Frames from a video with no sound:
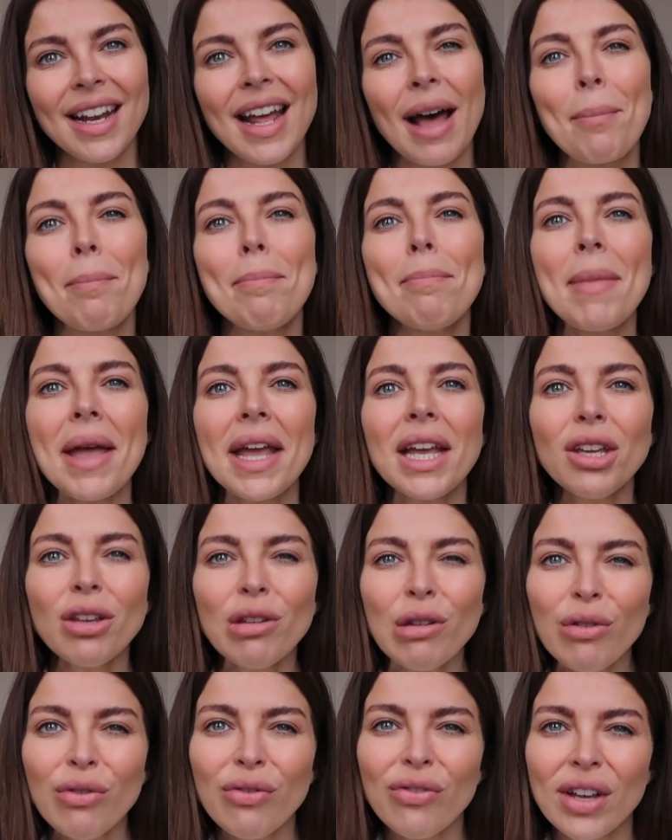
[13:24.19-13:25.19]
and make
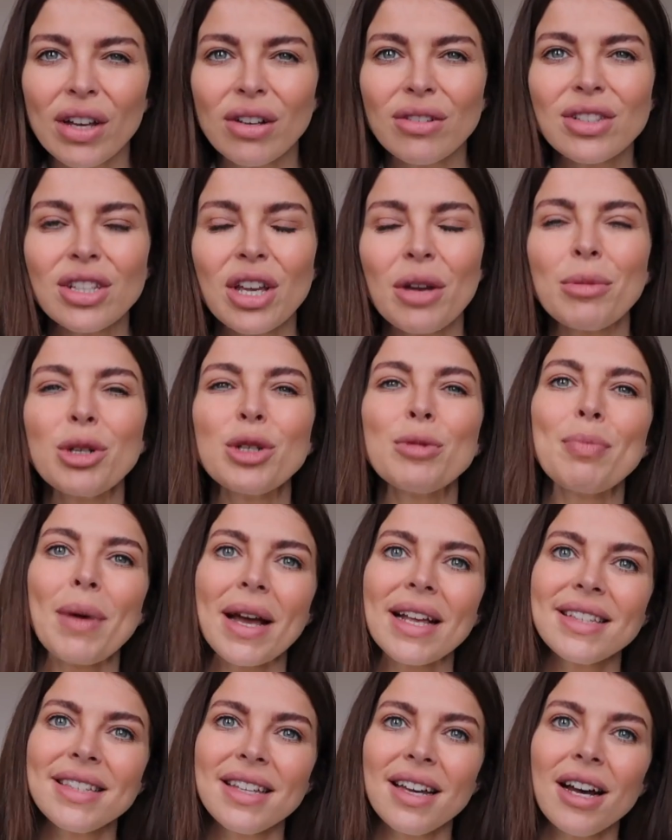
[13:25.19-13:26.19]
you feel so much
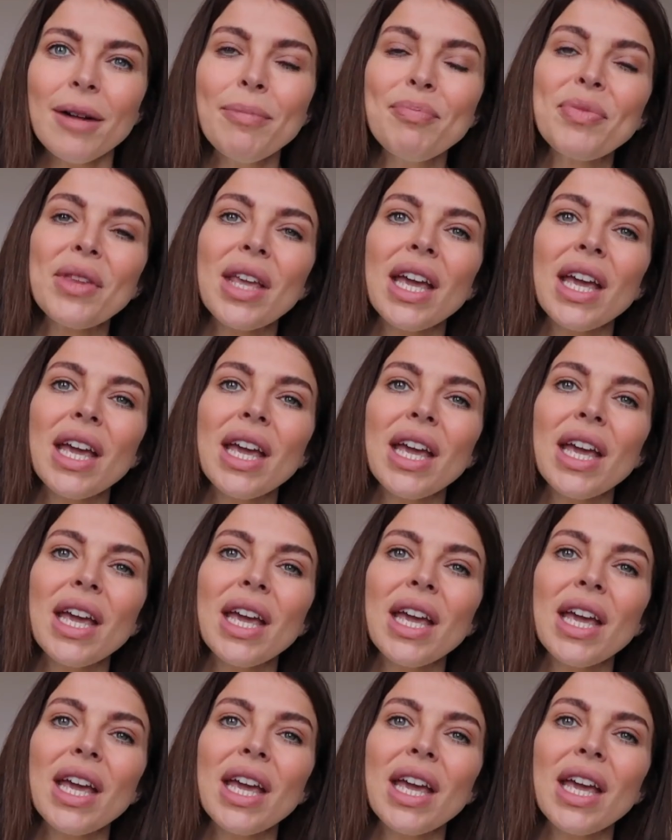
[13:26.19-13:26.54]
better.